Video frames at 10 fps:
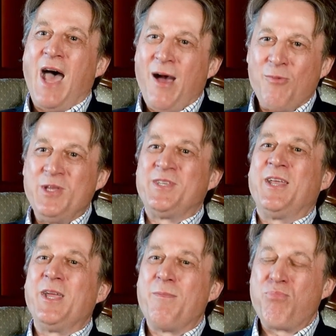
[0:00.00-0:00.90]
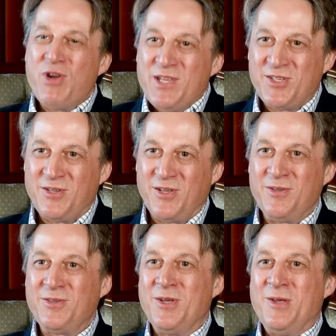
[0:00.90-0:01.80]
are we setting a
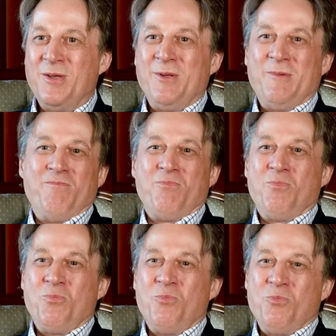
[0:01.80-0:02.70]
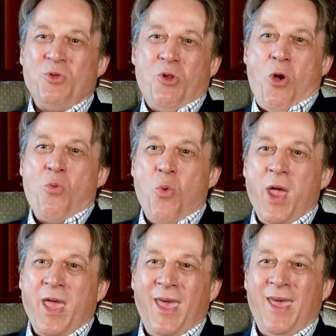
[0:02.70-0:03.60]
precedent
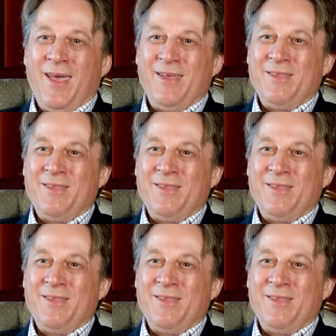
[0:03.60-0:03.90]
where